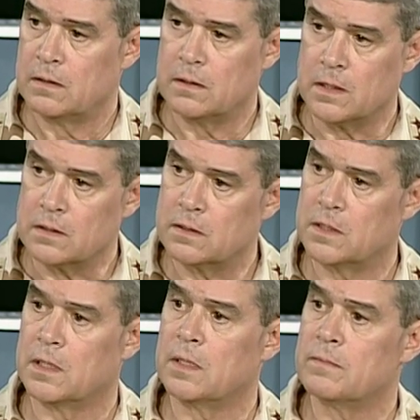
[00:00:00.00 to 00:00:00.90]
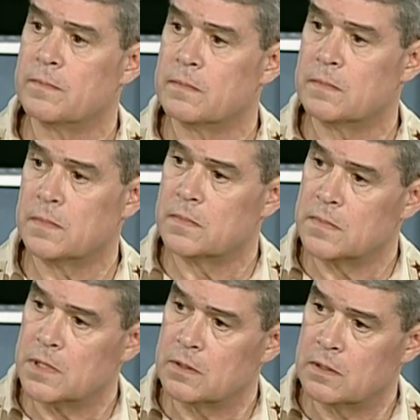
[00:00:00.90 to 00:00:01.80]
that uh,
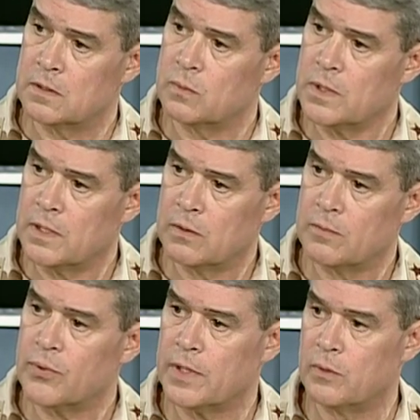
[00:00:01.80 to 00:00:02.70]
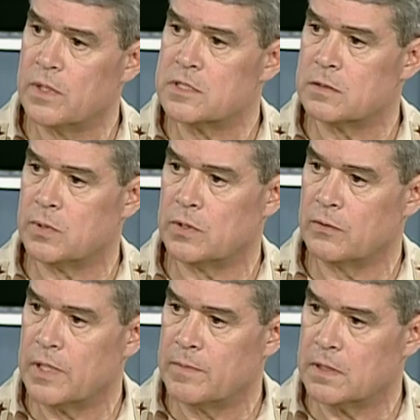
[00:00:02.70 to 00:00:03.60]
that that we are in pretty reasonable
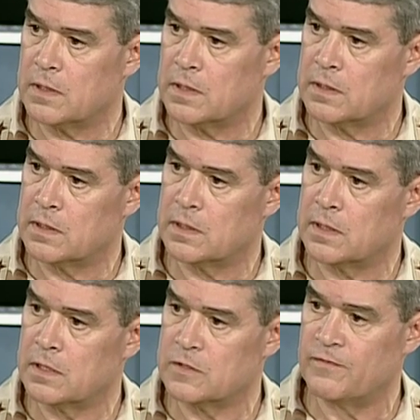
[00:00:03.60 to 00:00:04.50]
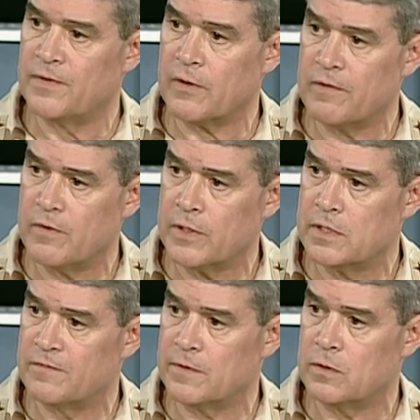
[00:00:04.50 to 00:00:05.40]
agreement that it is very very
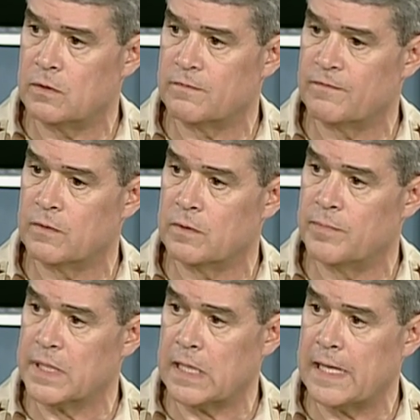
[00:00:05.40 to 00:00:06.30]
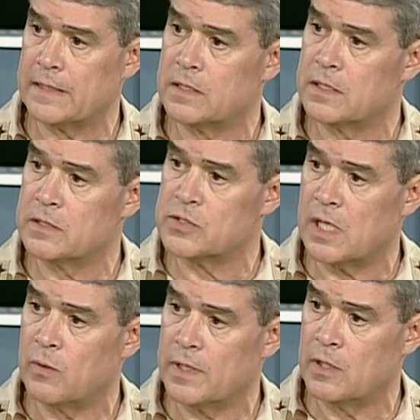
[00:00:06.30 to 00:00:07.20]
difficult for Bin Laden and
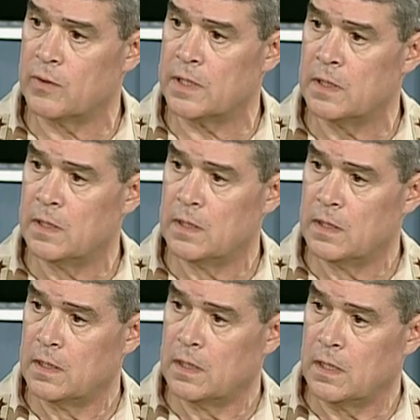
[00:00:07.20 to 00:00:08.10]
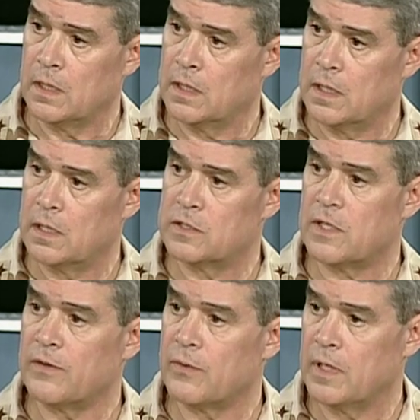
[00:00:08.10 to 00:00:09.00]
Zawahiri, and and his
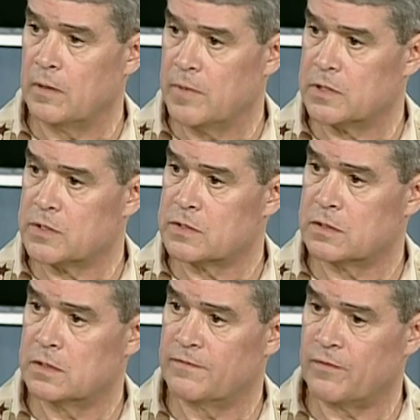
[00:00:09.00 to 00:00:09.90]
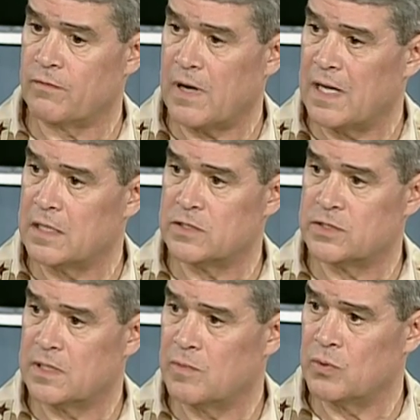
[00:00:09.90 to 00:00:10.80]
other elements,
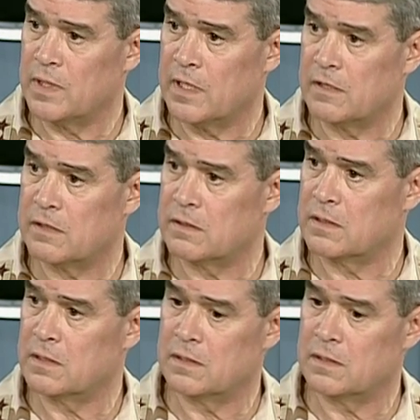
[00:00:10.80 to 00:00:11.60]
Faraj, Abu Laith.